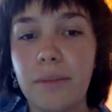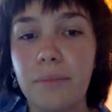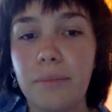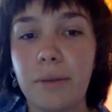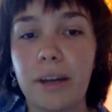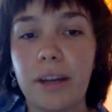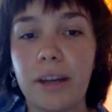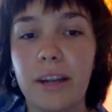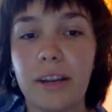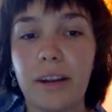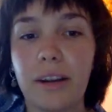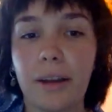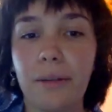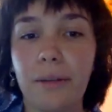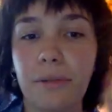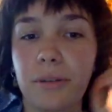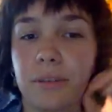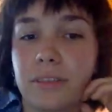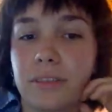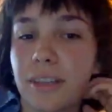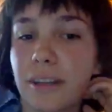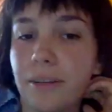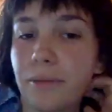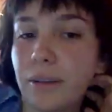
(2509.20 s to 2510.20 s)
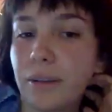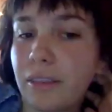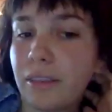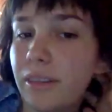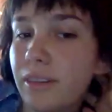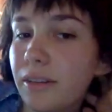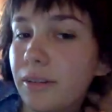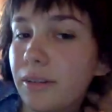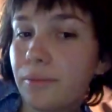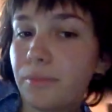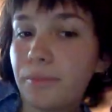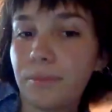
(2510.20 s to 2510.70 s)
But I will say with
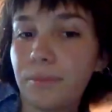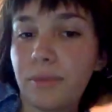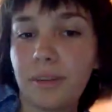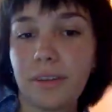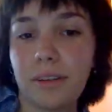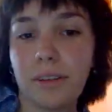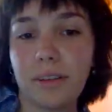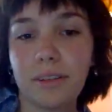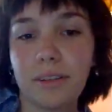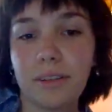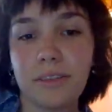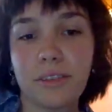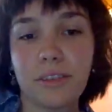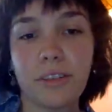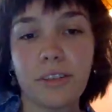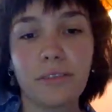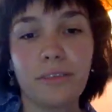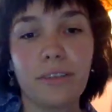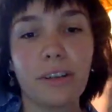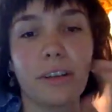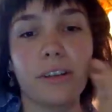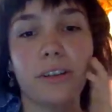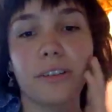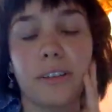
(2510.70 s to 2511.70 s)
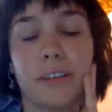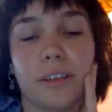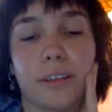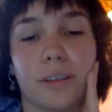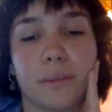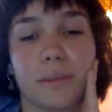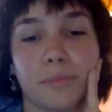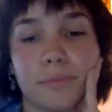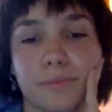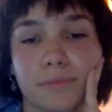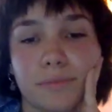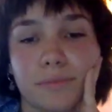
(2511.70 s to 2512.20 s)
the survey or
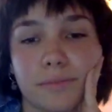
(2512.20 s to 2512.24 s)
the